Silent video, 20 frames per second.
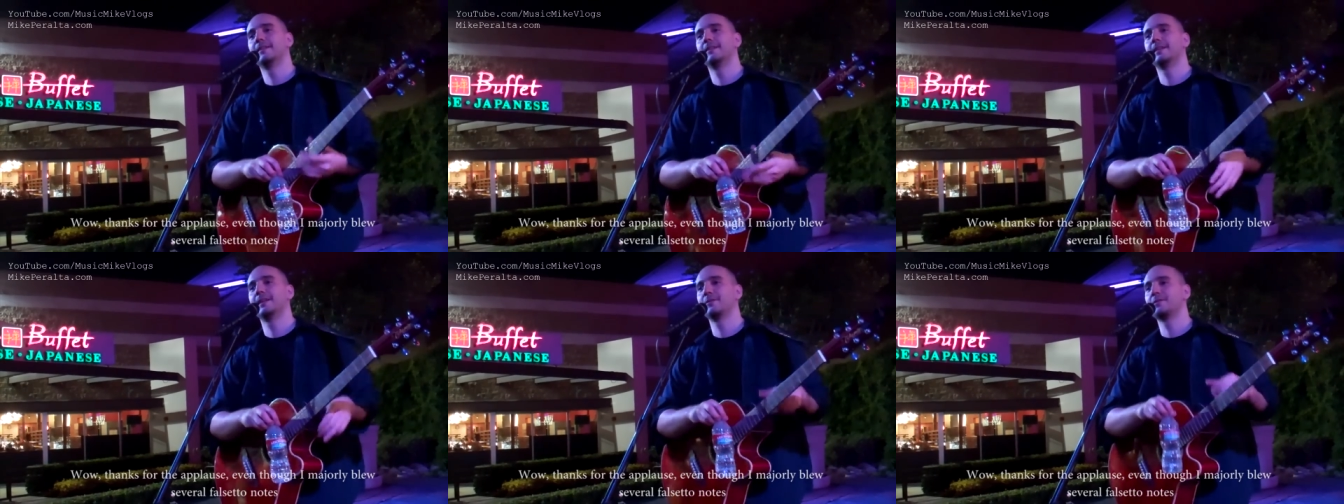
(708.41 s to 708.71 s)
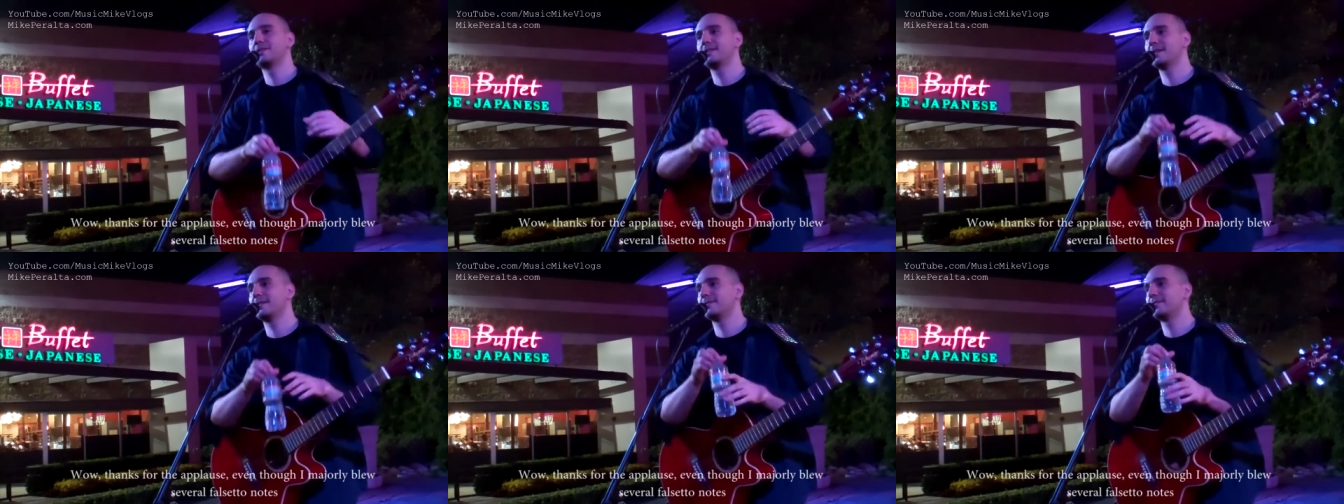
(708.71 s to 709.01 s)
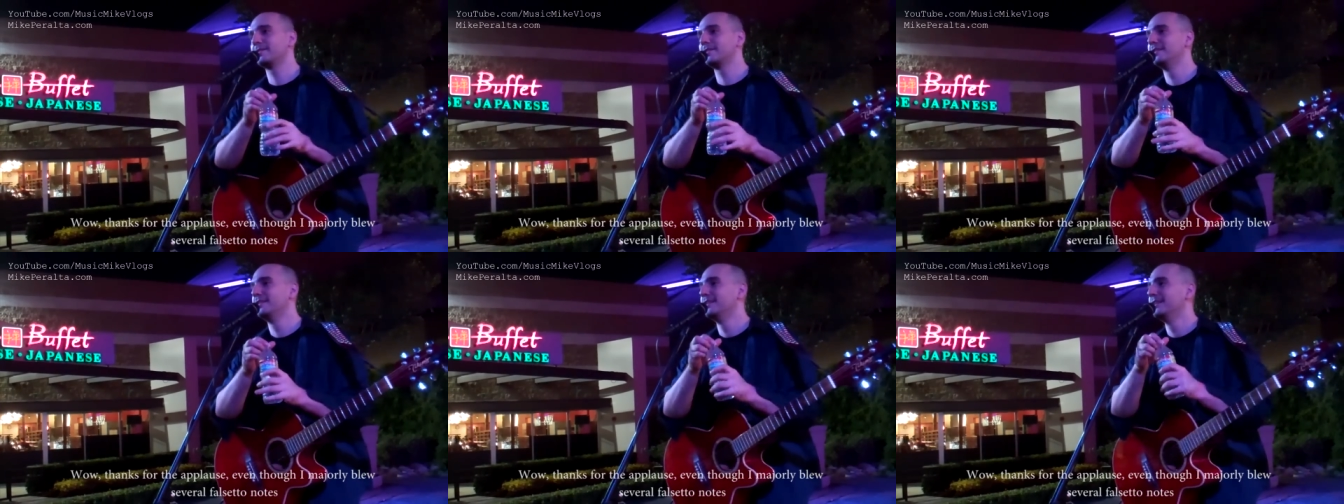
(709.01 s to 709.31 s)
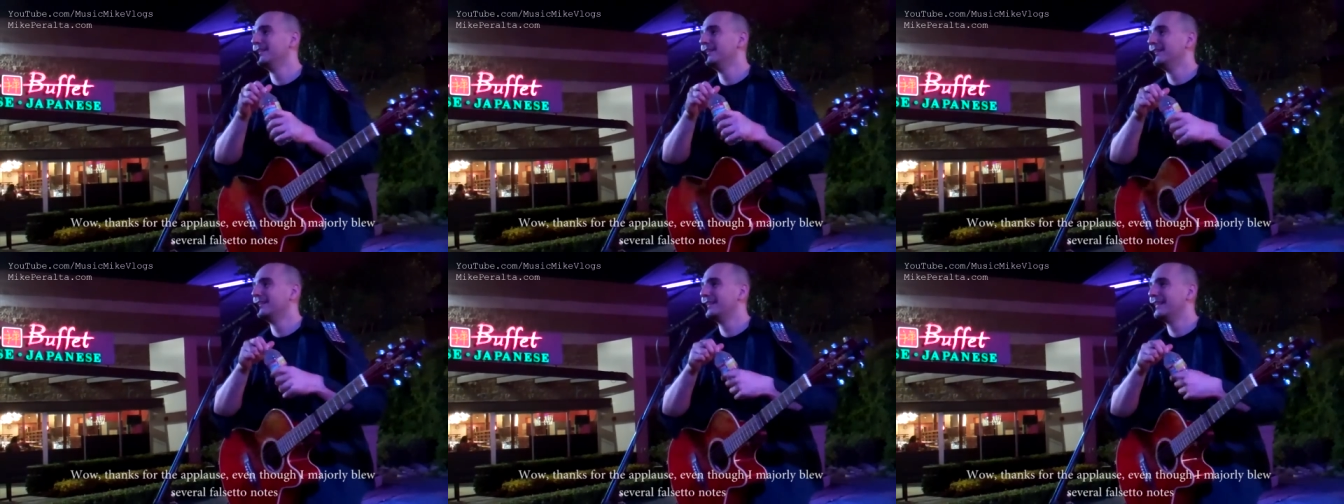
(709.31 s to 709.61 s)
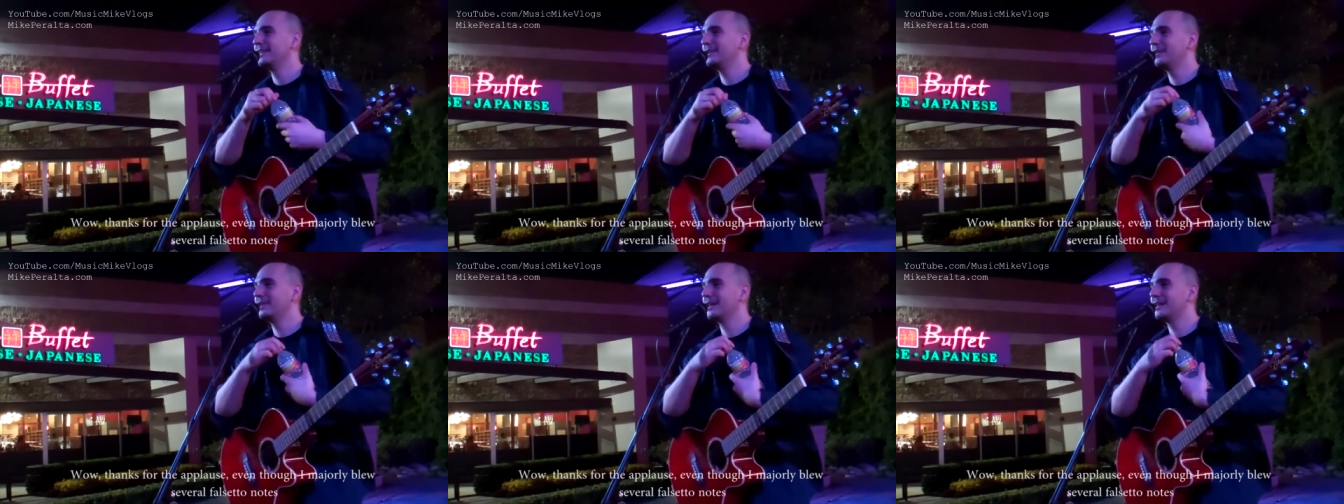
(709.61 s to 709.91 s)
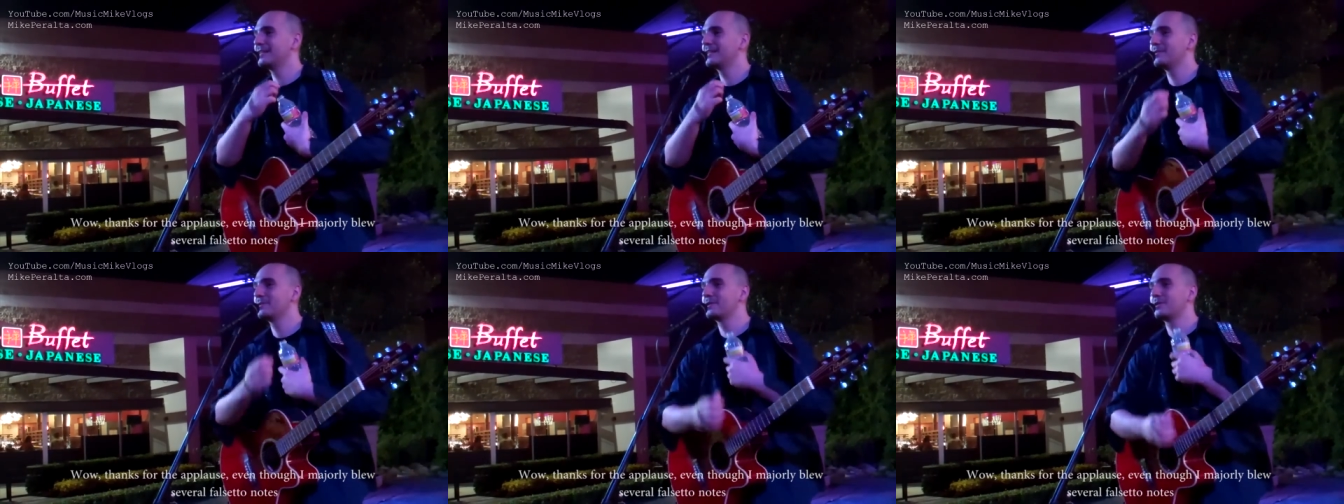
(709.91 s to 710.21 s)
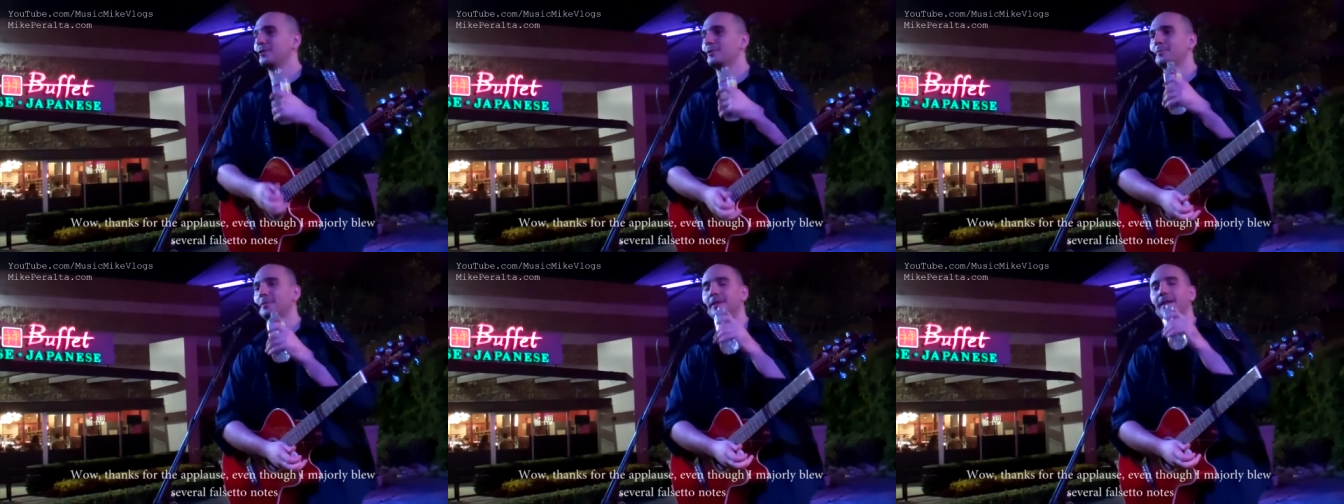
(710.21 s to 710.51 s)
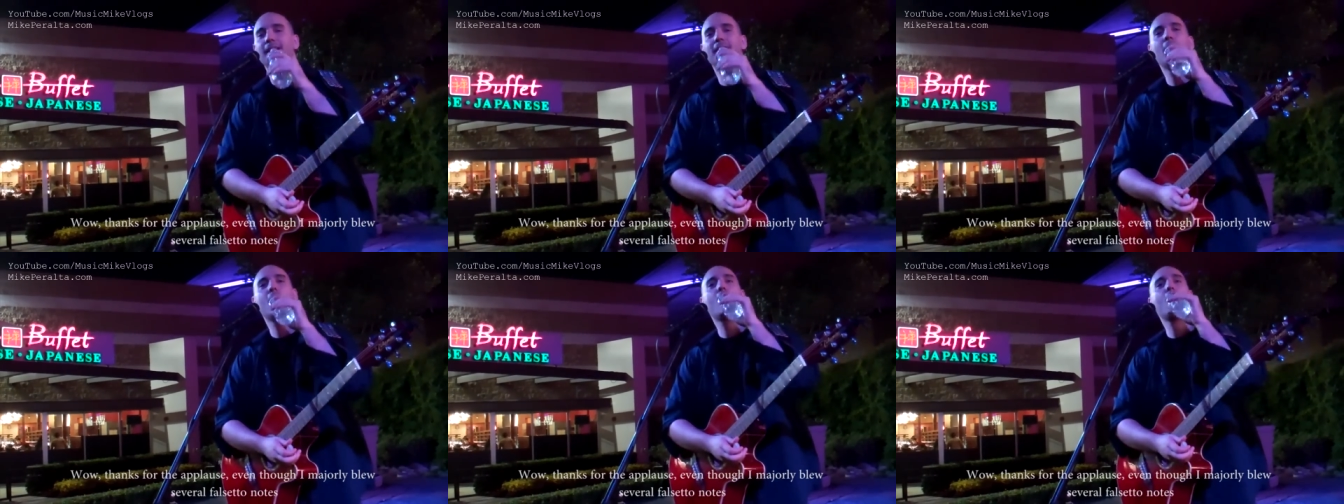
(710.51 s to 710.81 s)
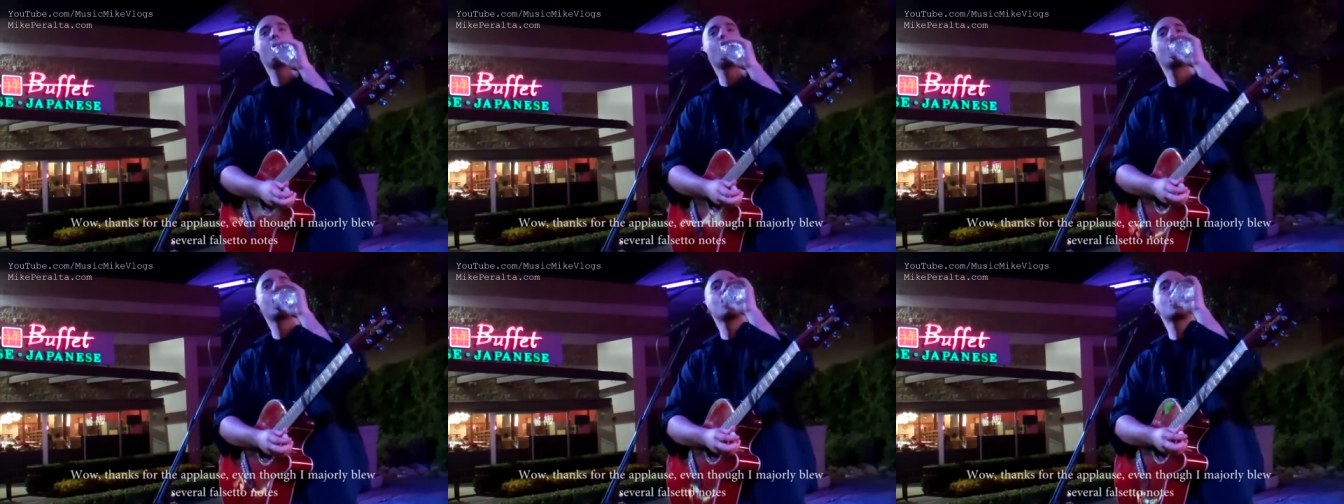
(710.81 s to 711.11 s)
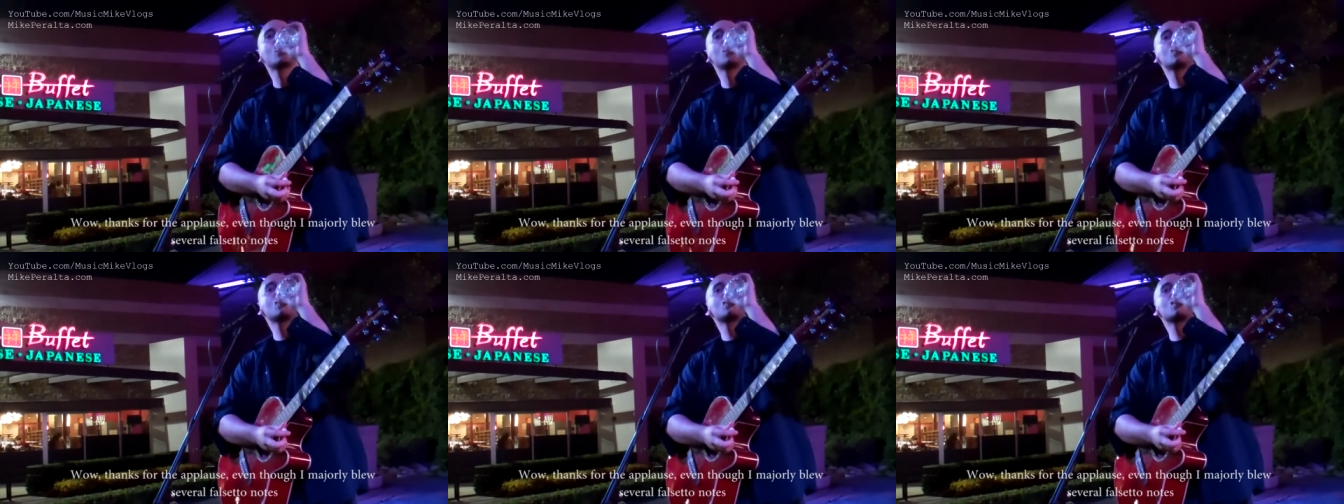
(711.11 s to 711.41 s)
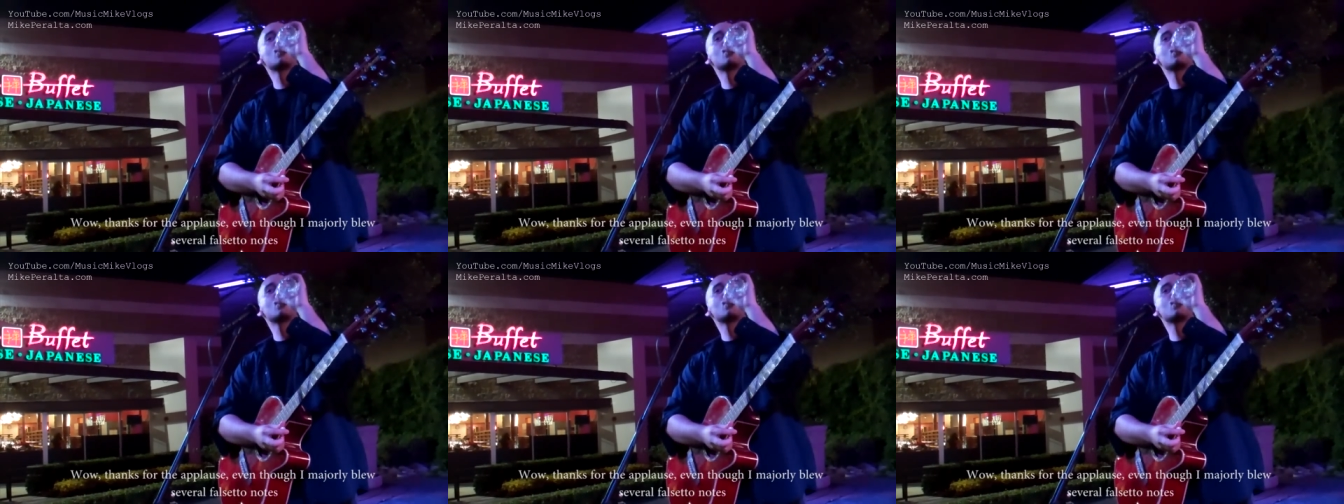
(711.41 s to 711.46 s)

That was tough. Thank you guys. That was Coldplay. Yeah.